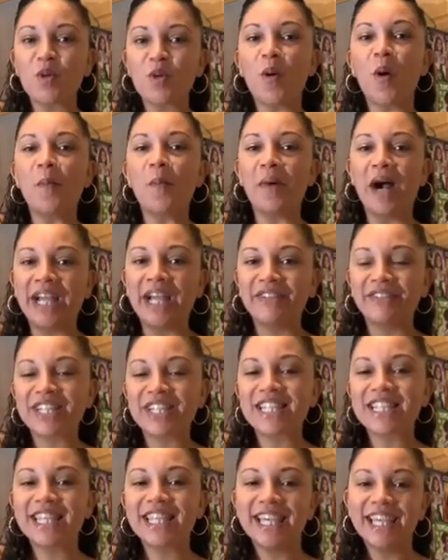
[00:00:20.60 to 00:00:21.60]

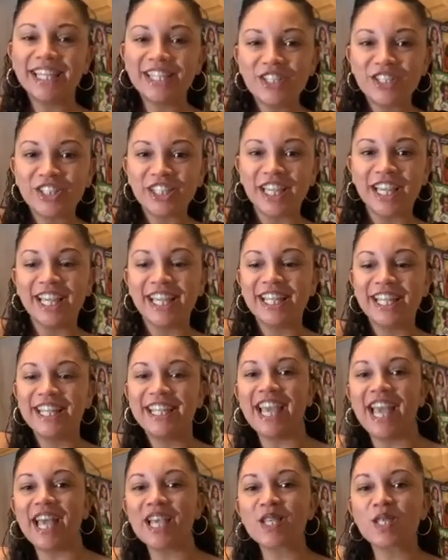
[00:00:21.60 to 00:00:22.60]
Omaira's kitchen.
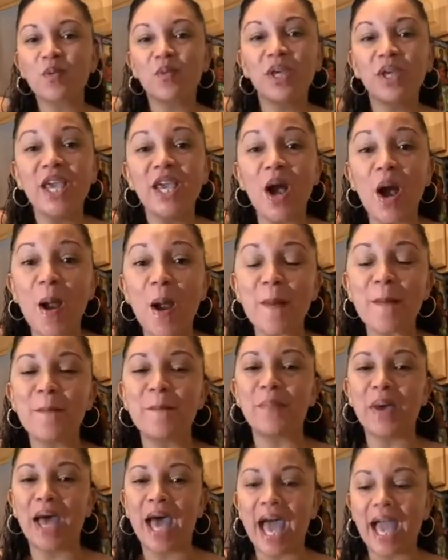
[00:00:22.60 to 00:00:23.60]
Yes, we are
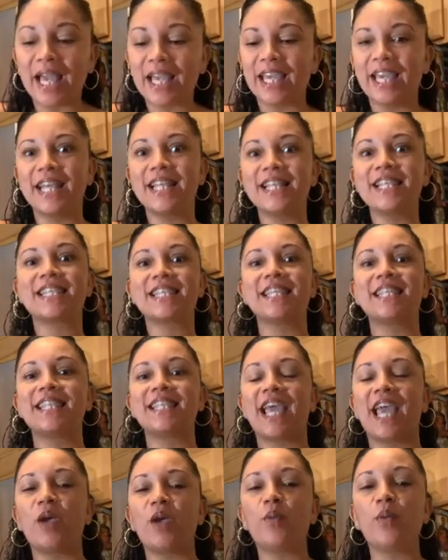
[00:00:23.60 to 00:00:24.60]
back, and
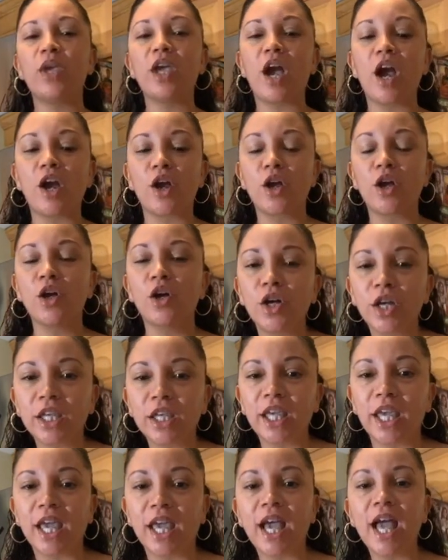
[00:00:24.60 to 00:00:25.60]
today we are
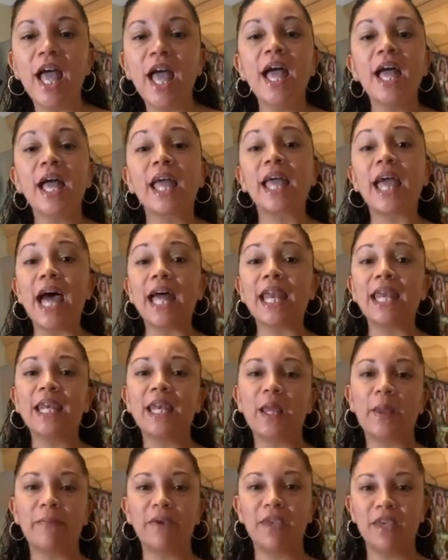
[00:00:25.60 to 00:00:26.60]
cooking
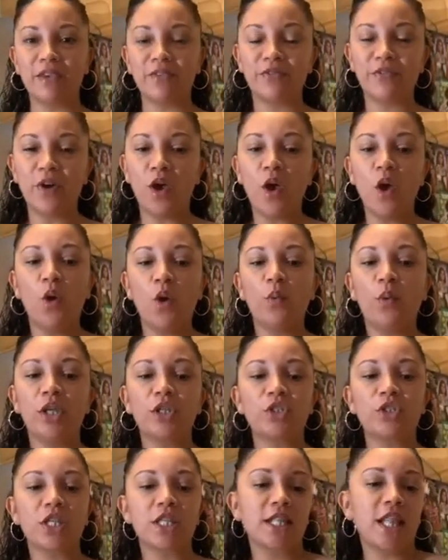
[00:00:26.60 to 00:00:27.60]
carne beef,
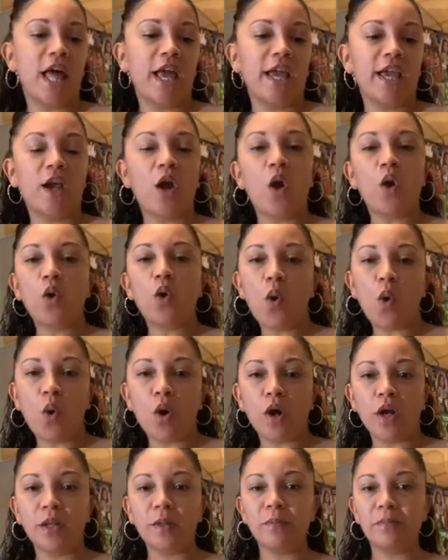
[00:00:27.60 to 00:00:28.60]
which is like
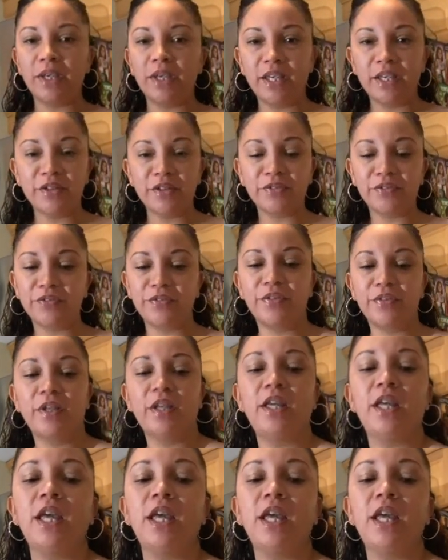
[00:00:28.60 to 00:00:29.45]
corned beef.